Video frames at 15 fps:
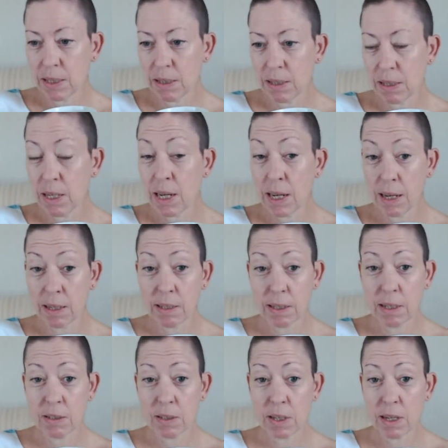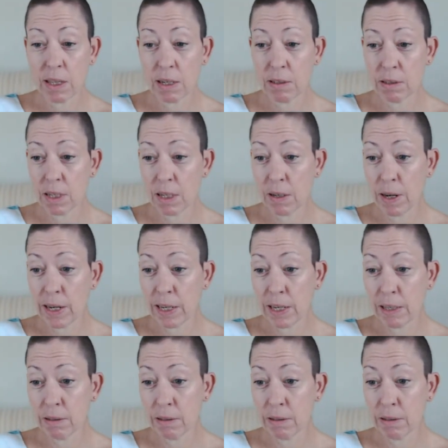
And it's like the little girl had a